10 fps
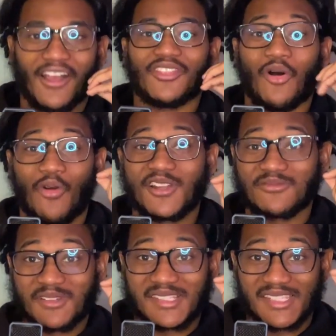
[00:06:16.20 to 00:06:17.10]
the worst
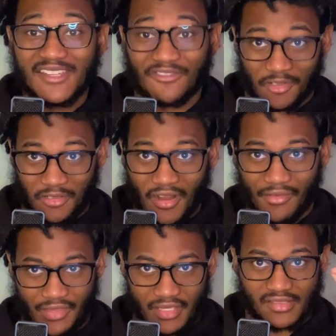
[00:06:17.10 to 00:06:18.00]
receiver
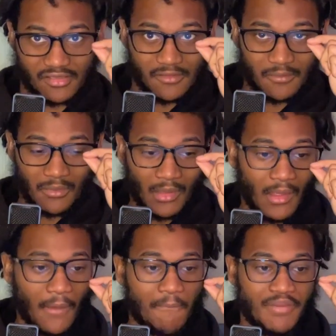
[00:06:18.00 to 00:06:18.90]
of this
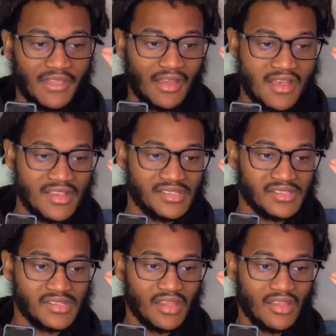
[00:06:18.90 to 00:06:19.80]

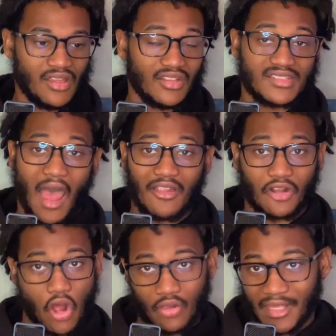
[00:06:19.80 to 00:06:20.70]
because Tyler
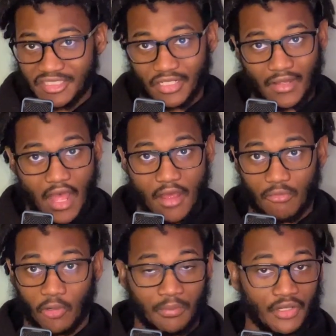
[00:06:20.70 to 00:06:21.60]
Kolek should have gone
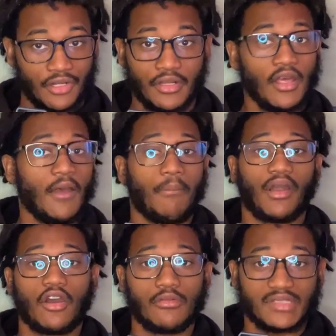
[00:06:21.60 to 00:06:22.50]
more burn.
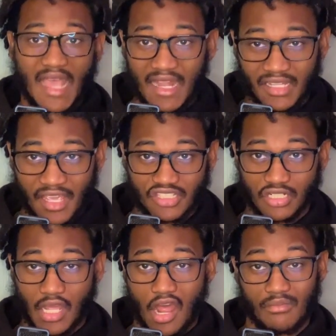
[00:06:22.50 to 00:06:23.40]
Pacome Dadier should
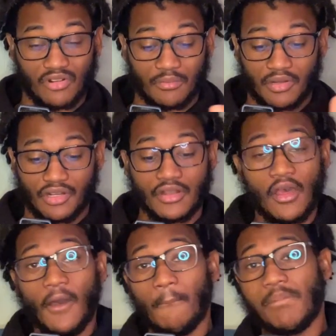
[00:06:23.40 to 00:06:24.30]
have gone more burn.
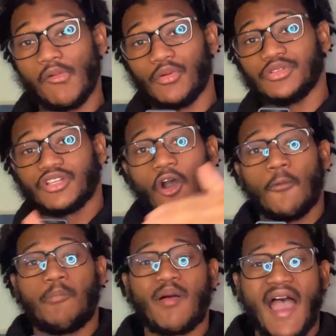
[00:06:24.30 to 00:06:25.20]
But when you go
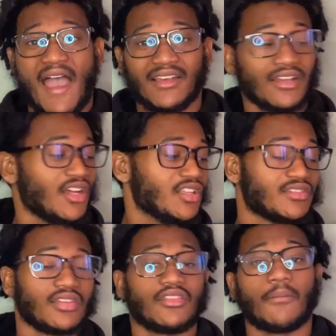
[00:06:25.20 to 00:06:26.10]
back
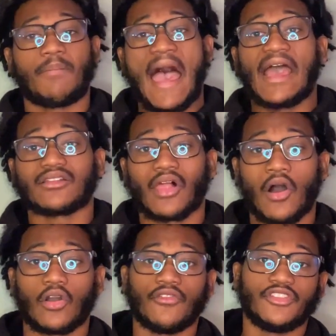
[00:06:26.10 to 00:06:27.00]
to the
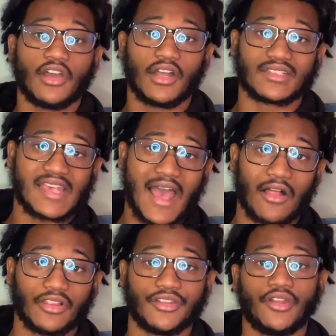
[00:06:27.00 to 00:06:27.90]
backlog of young
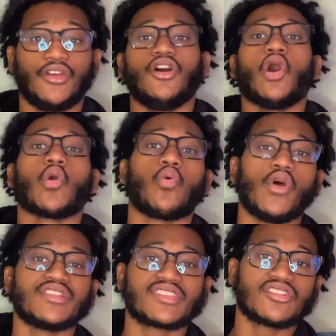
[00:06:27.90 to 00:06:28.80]
talent,
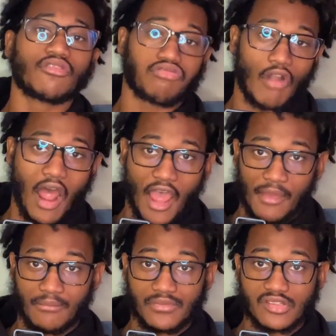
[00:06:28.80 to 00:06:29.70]
Quentin
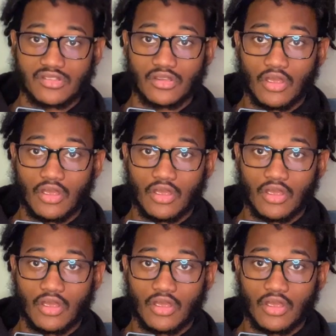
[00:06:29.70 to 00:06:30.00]
Grimes